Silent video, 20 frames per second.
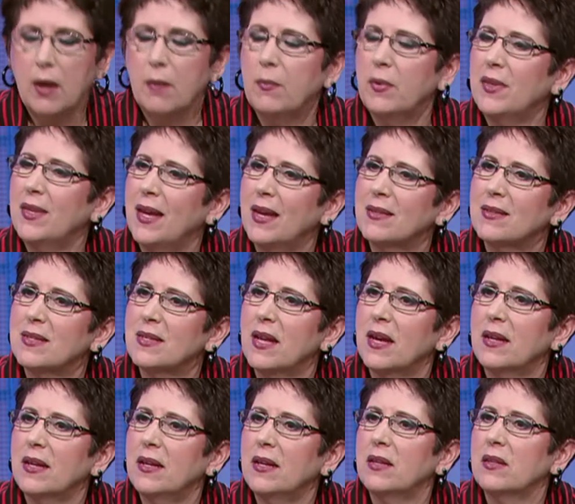But that's
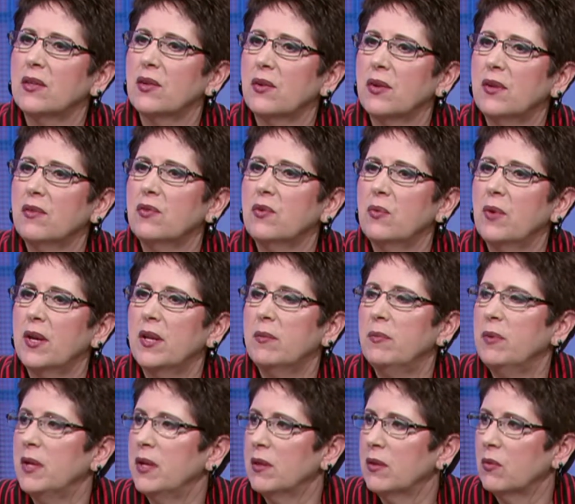not it. There is a way to
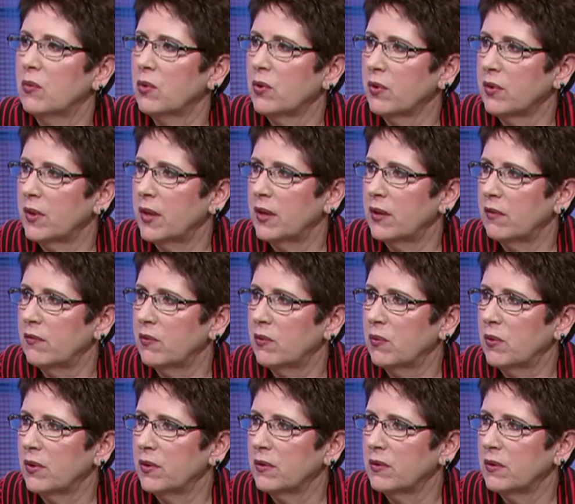be in the world, not of the world.